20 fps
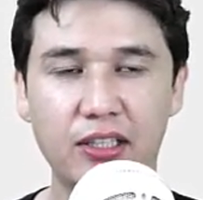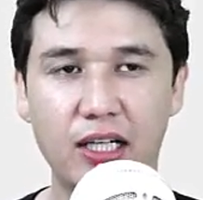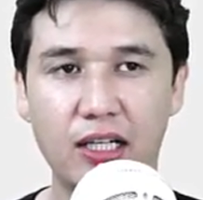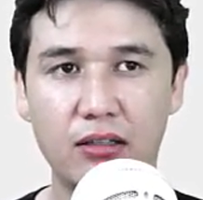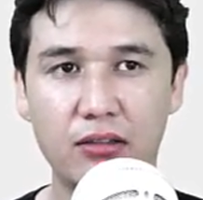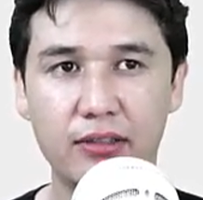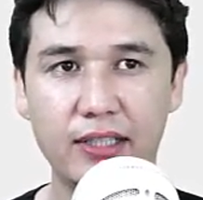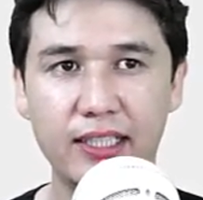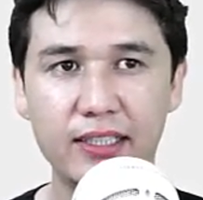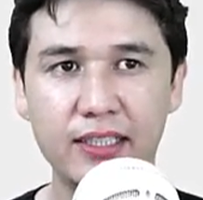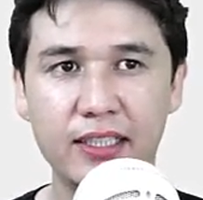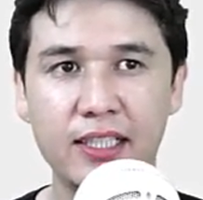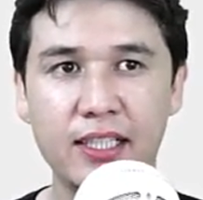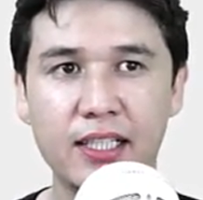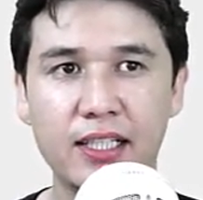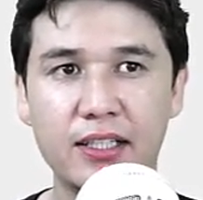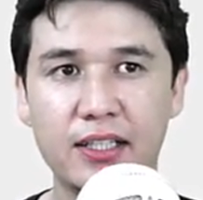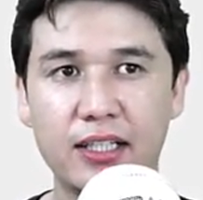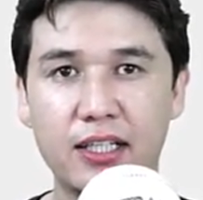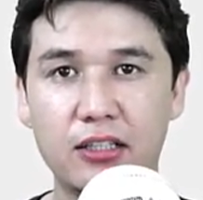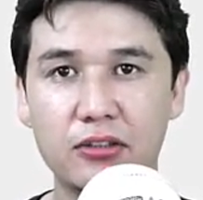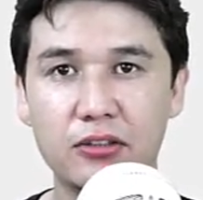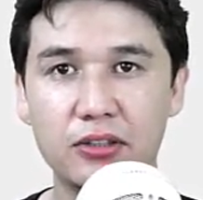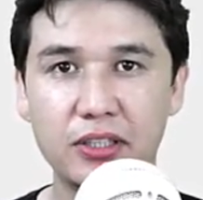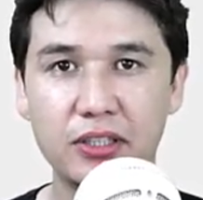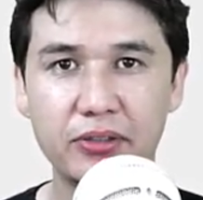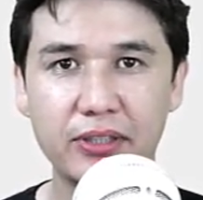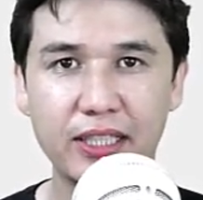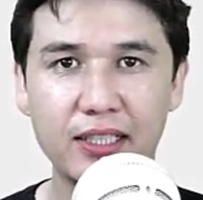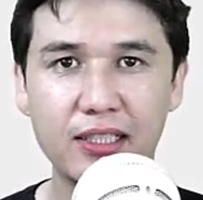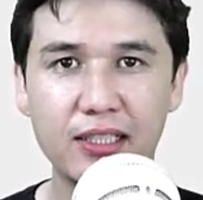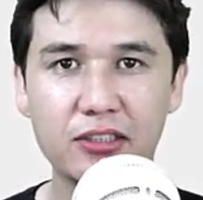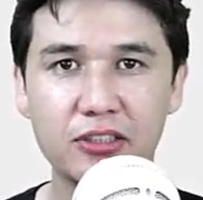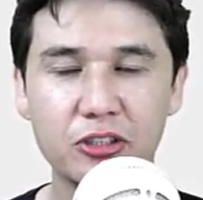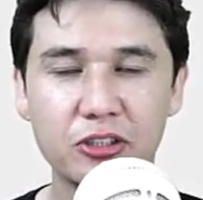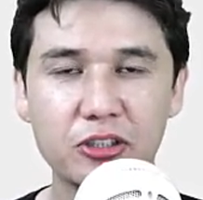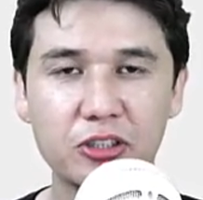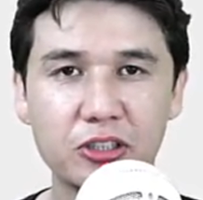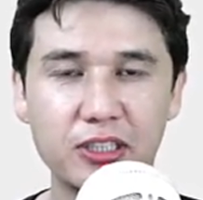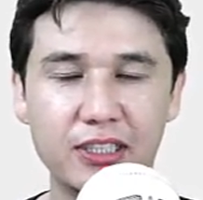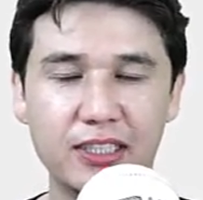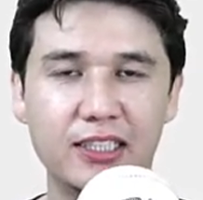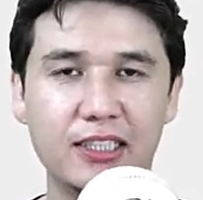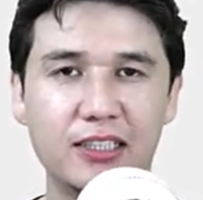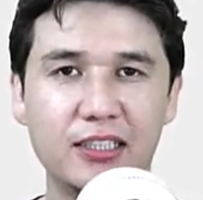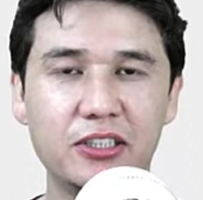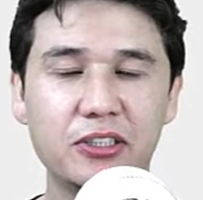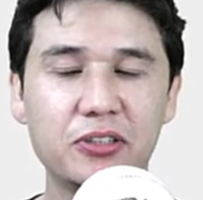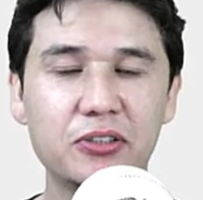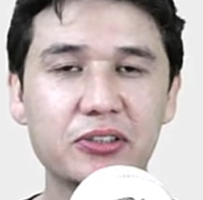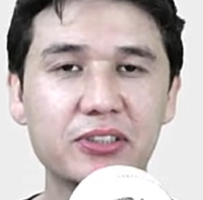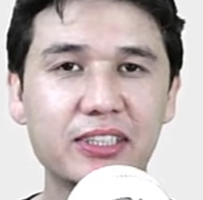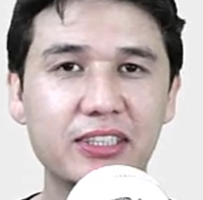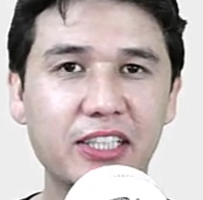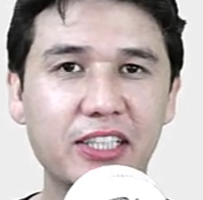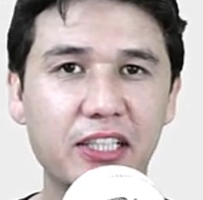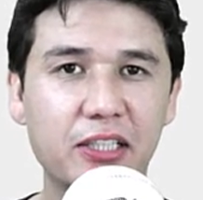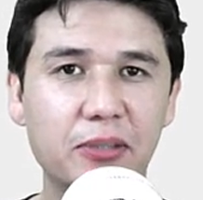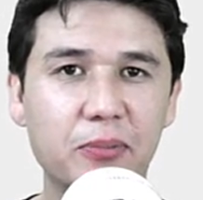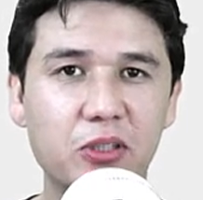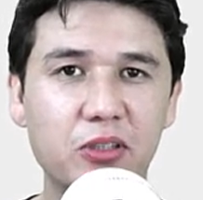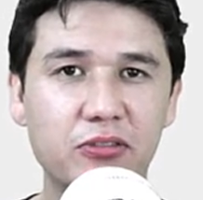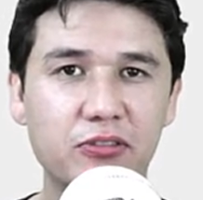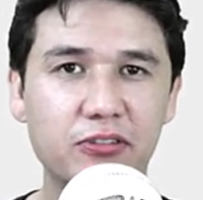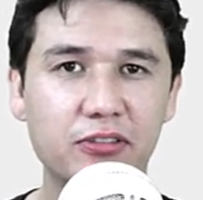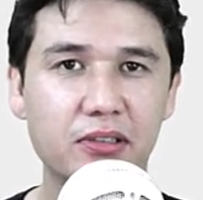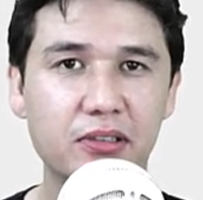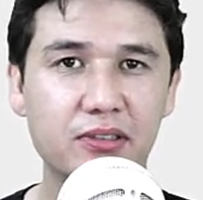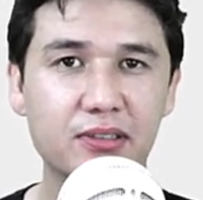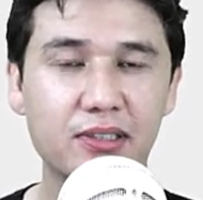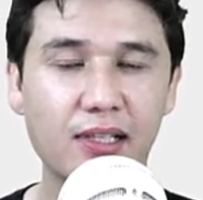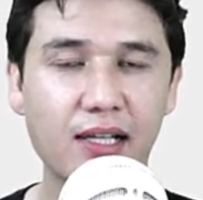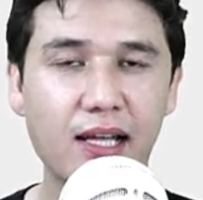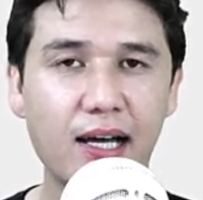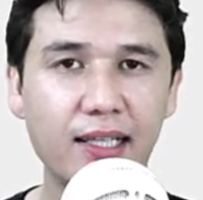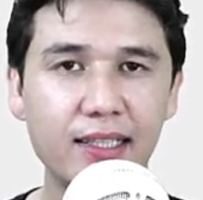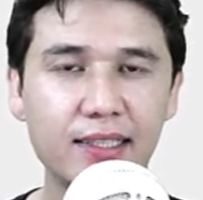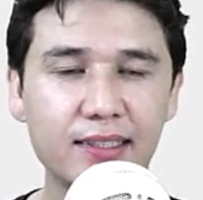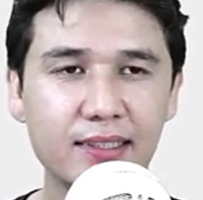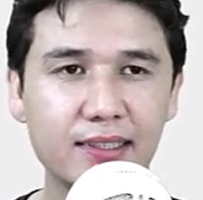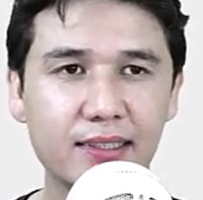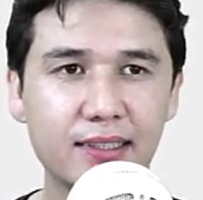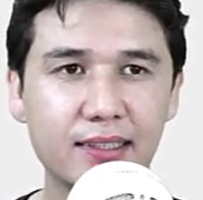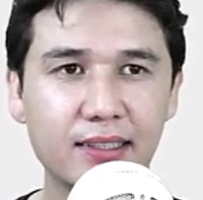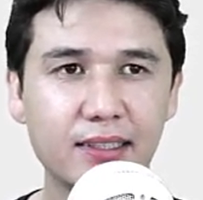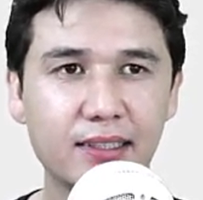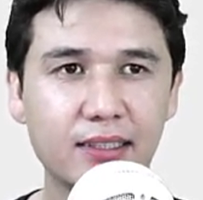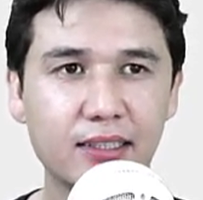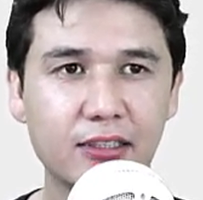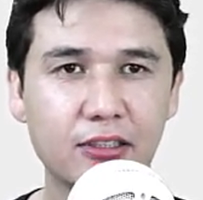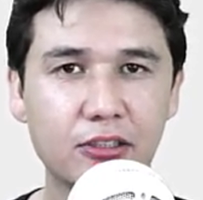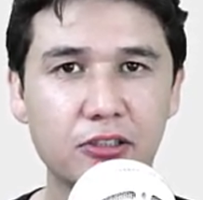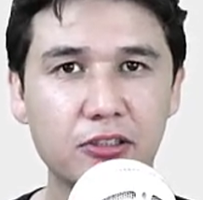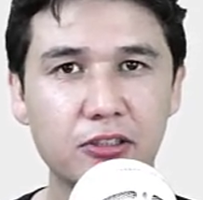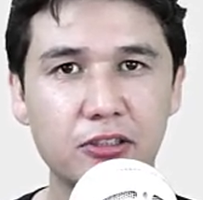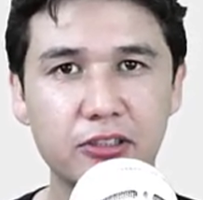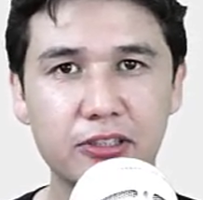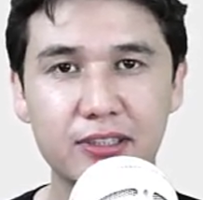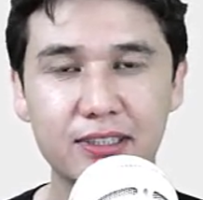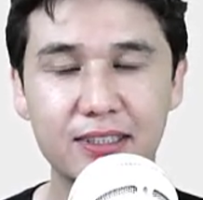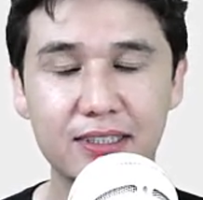All right, now you can also use the term of slice or